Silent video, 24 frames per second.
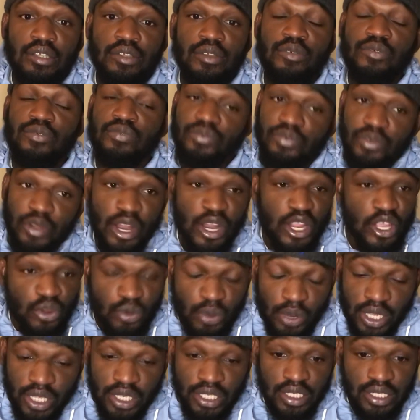very
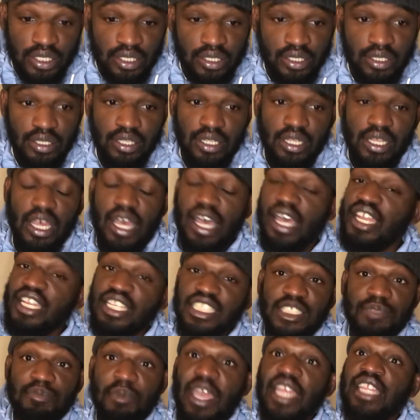quickly,
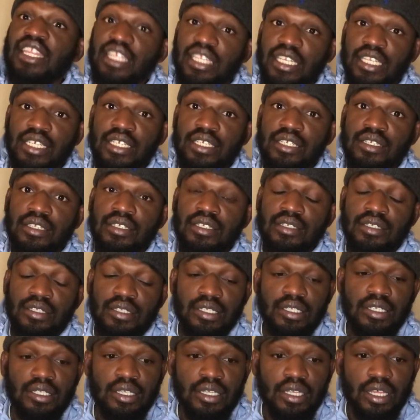unexpectedly,
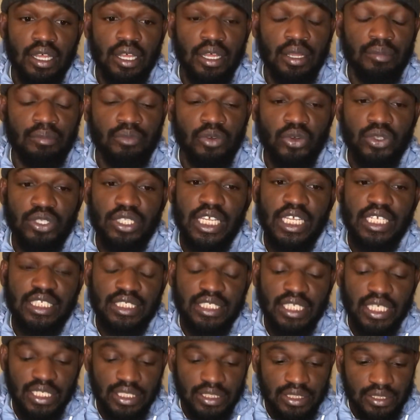on day
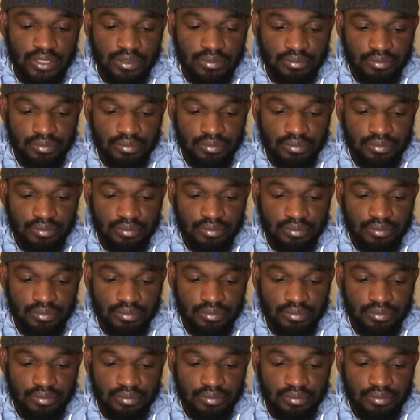6.